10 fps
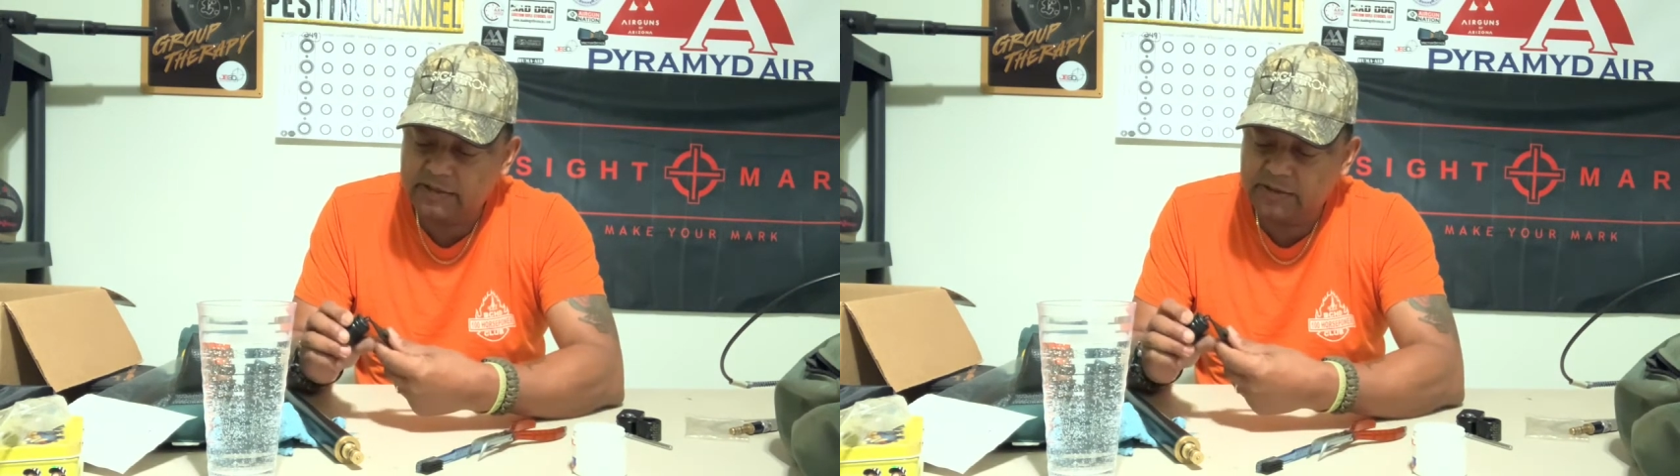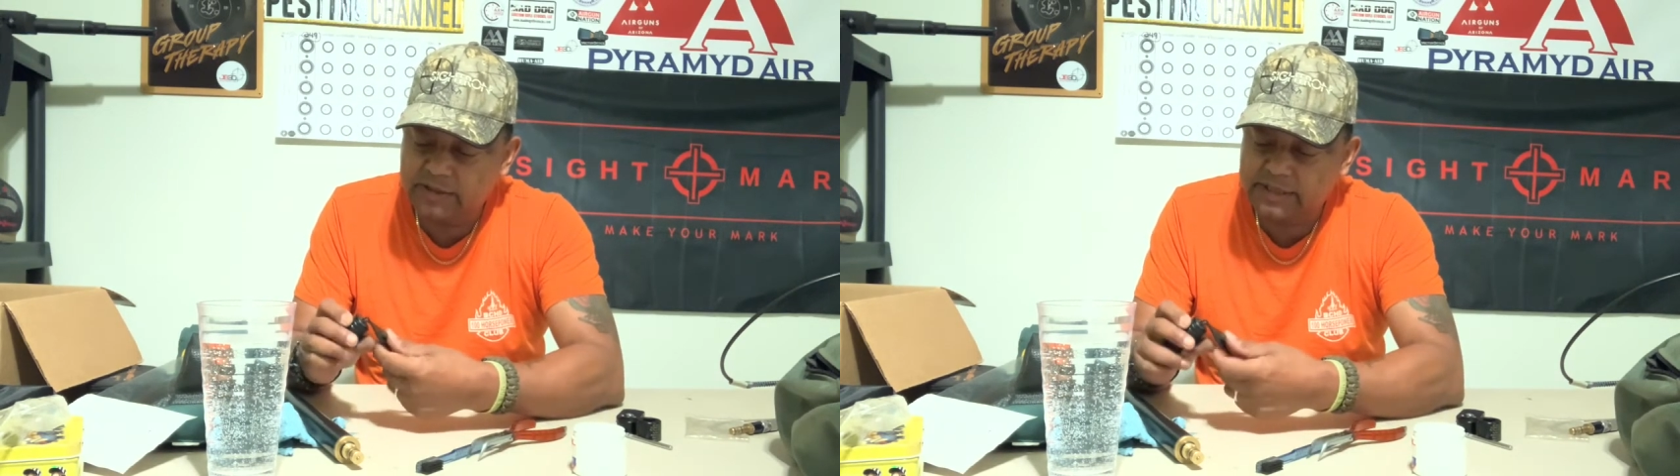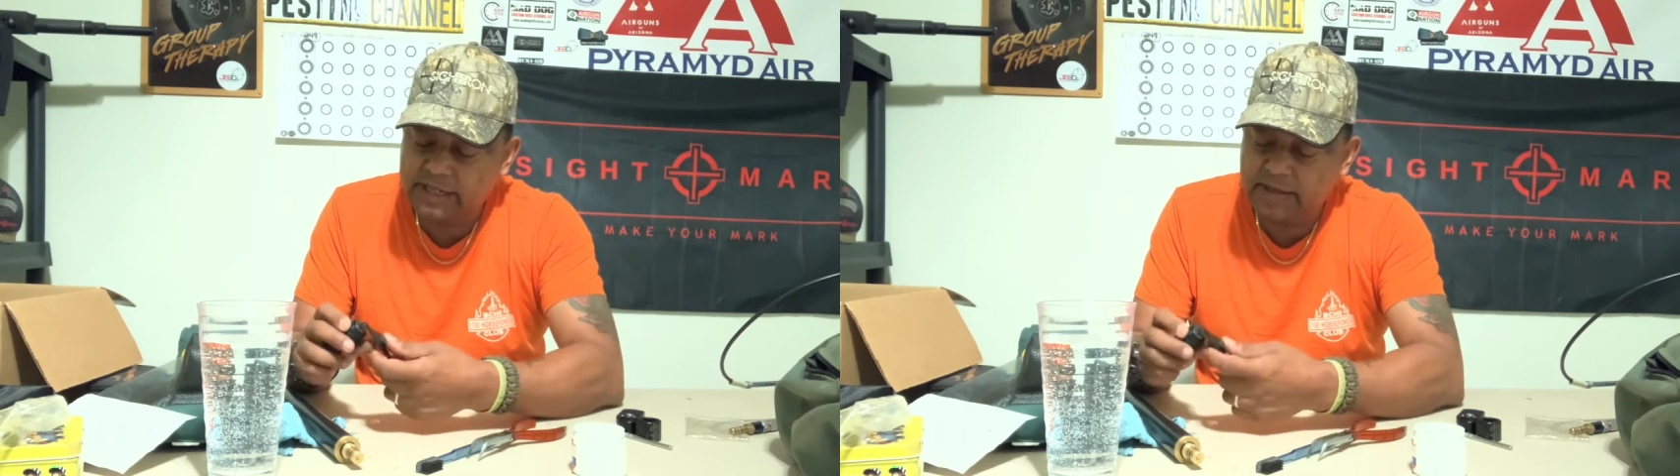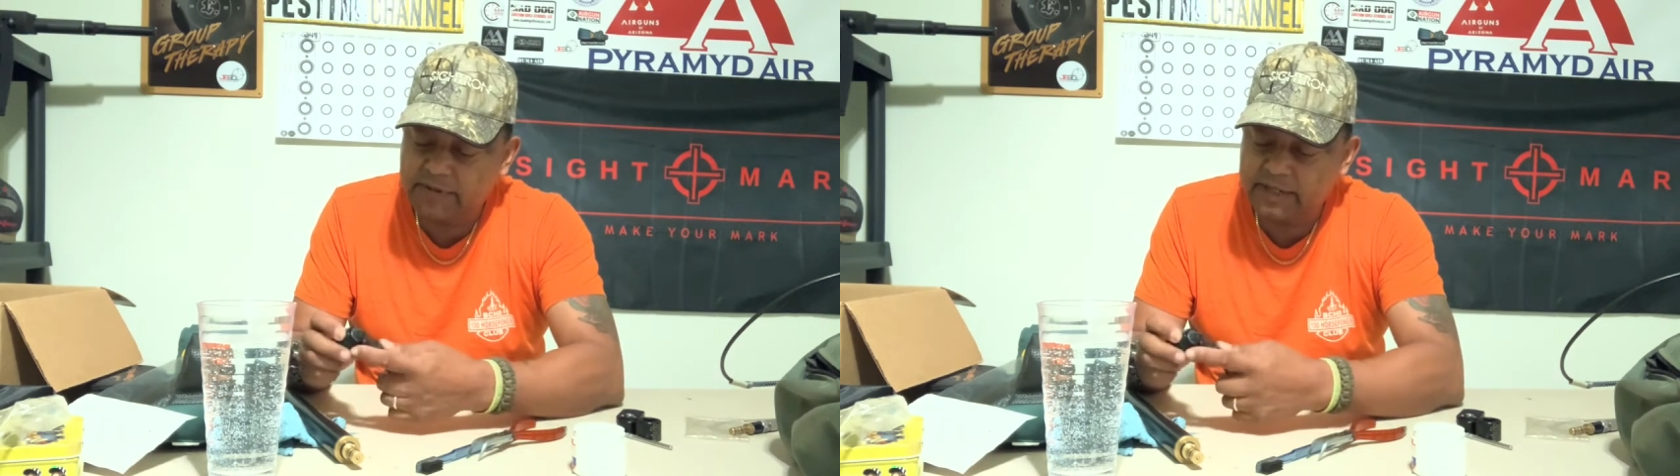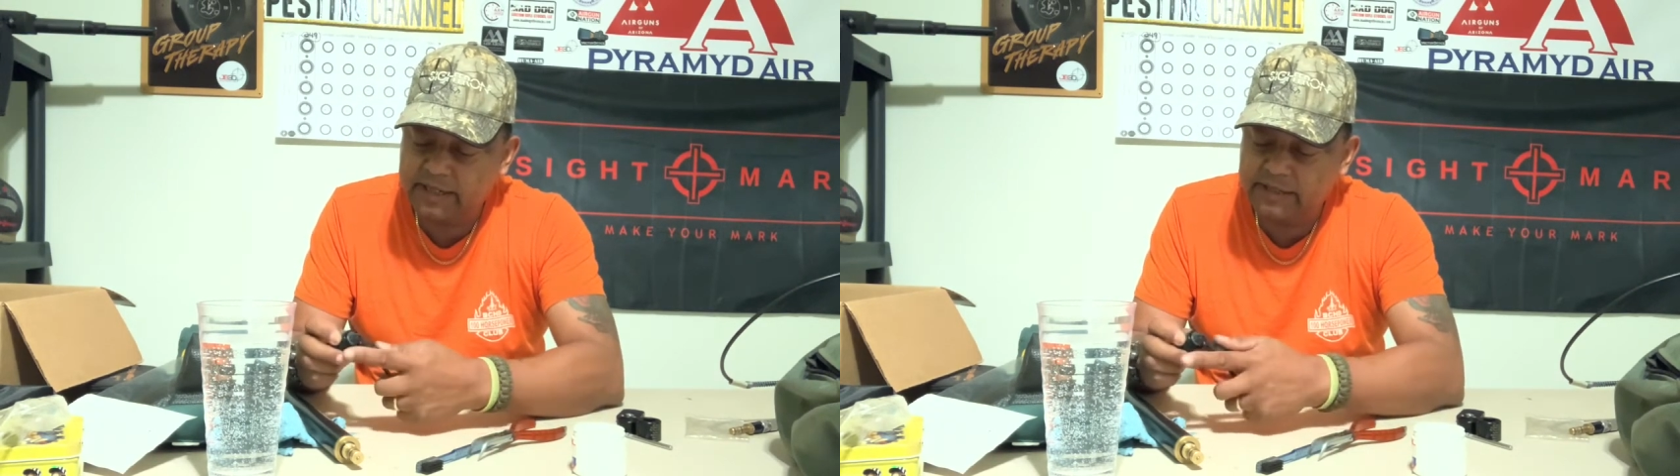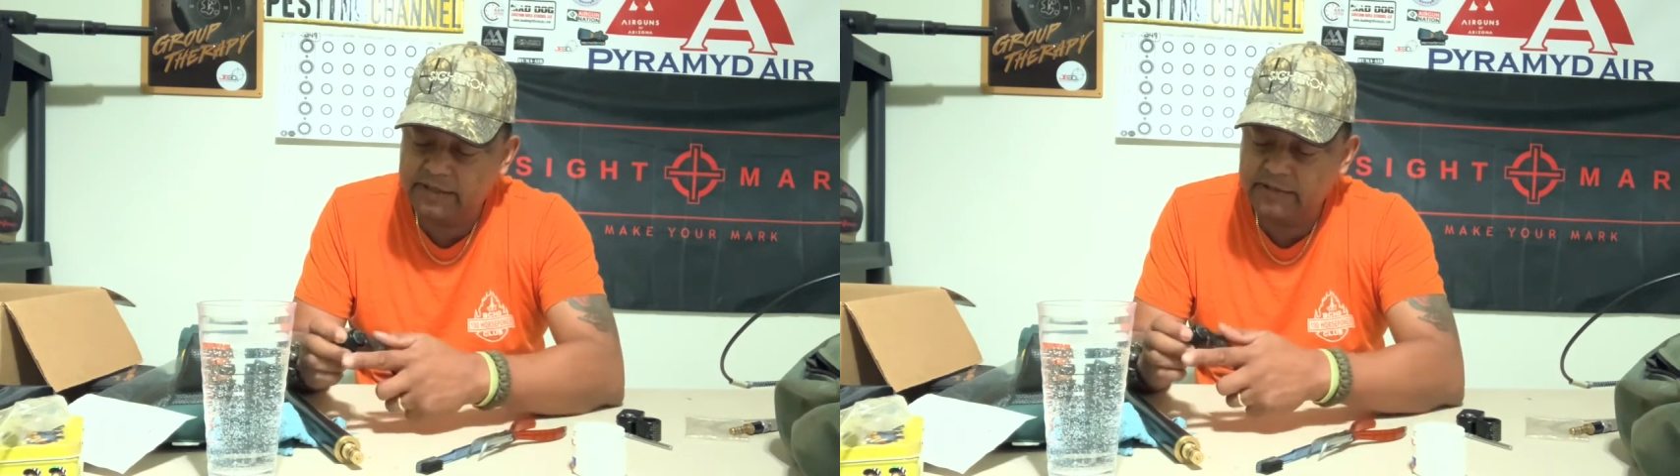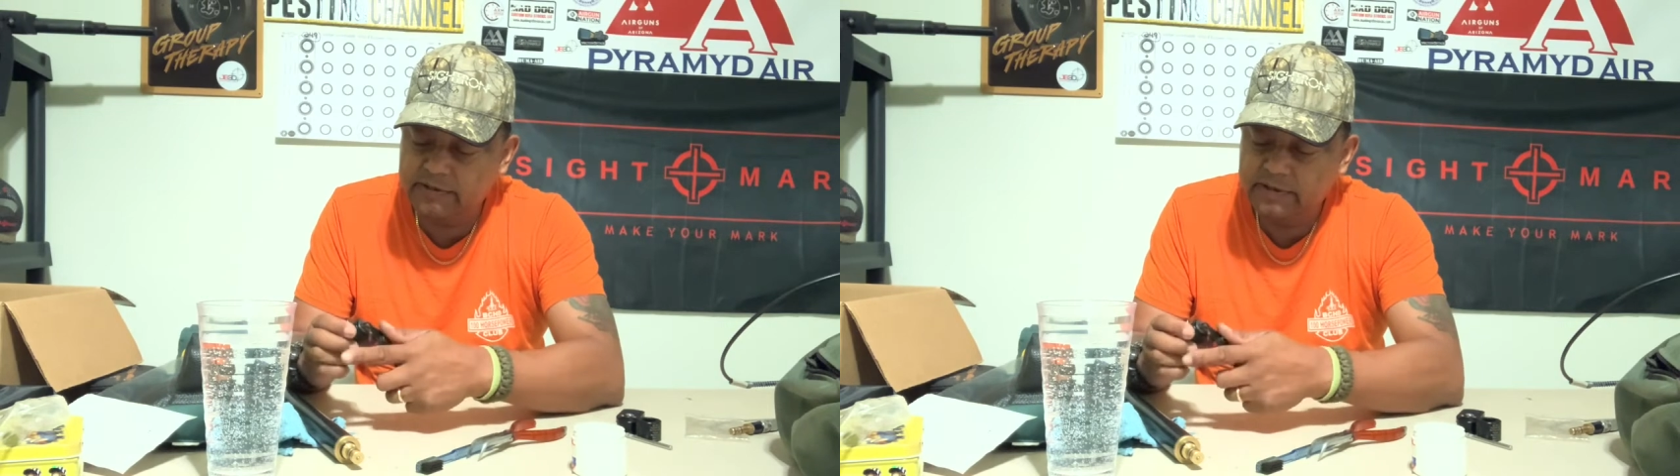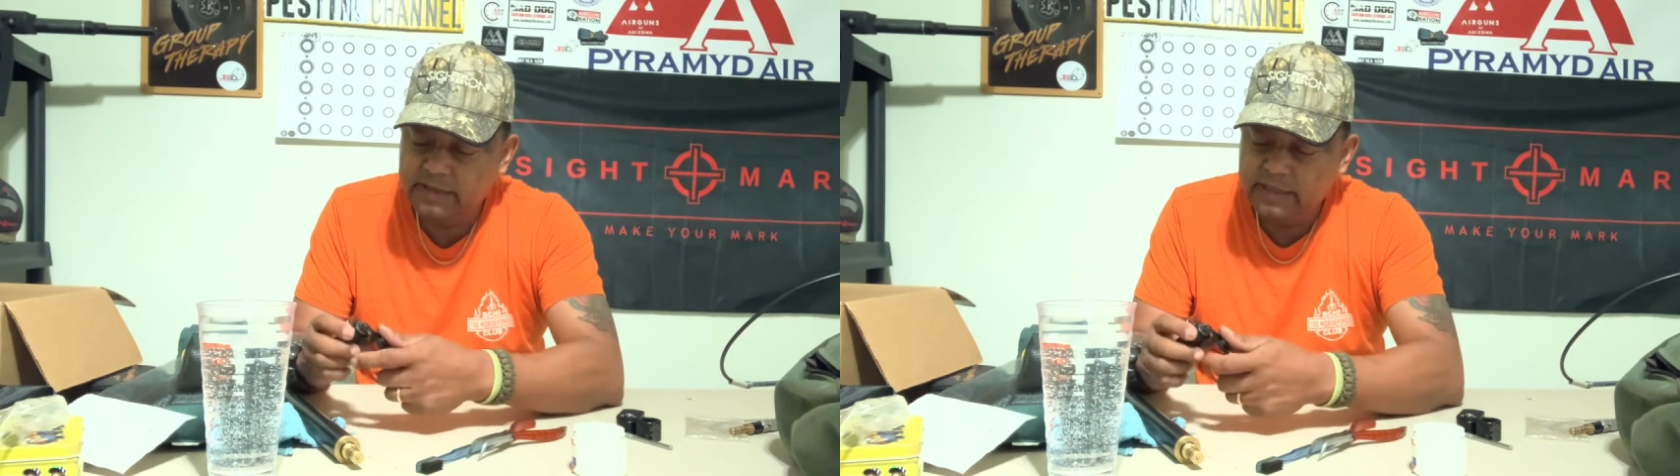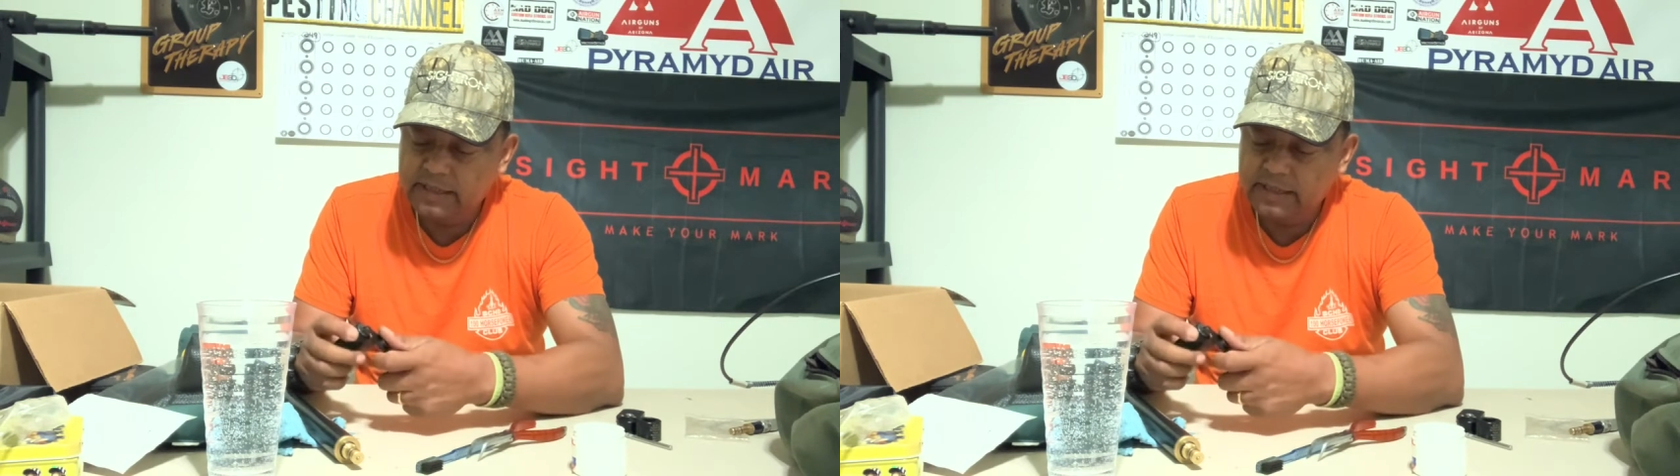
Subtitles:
do the same thing too.